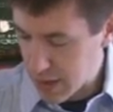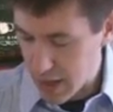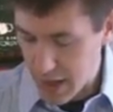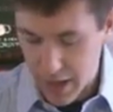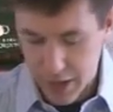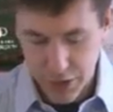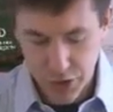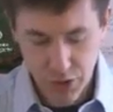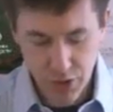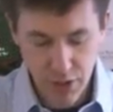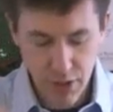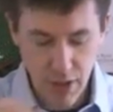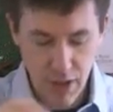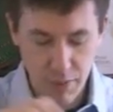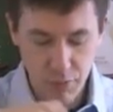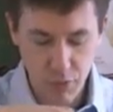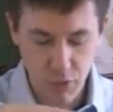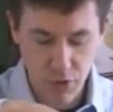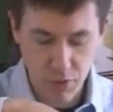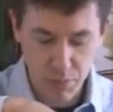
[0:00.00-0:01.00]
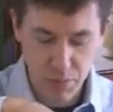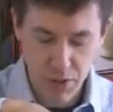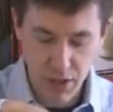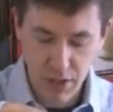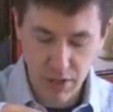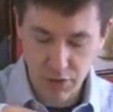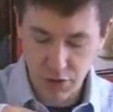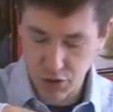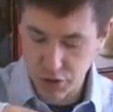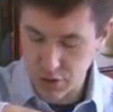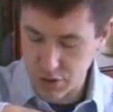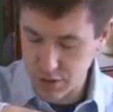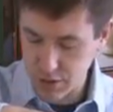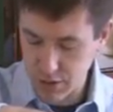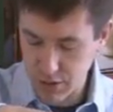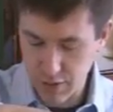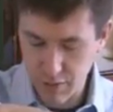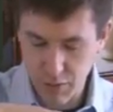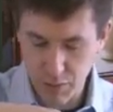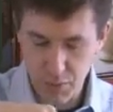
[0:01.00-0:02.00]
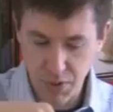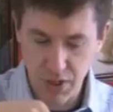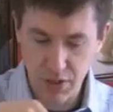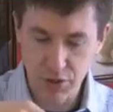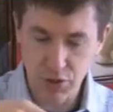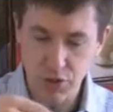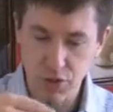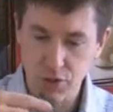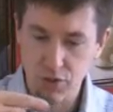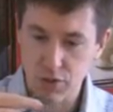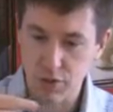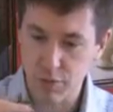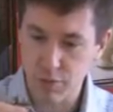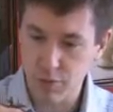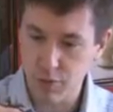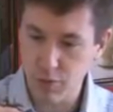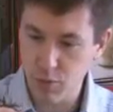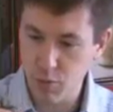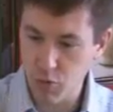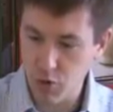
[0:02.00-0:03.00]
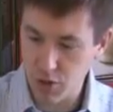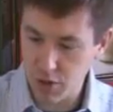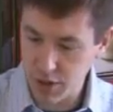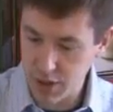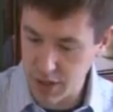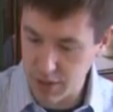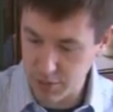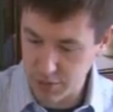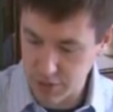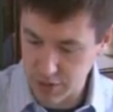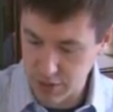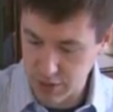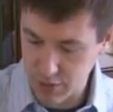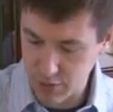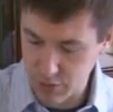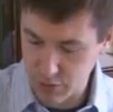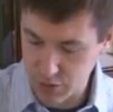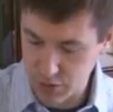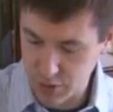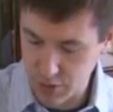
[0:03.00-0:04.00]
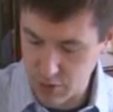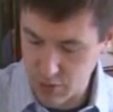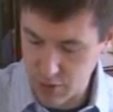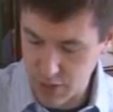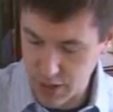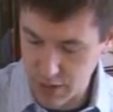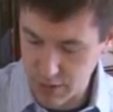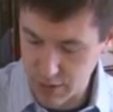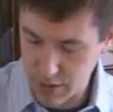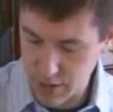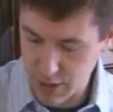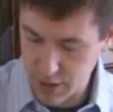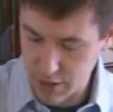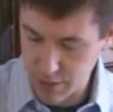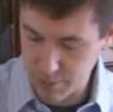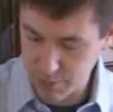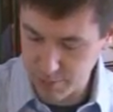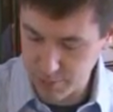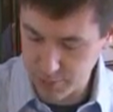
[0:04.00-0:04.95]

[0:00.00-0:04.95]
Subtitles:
Actually, I'm going to give a pinch, just a few more leaves that you see right there.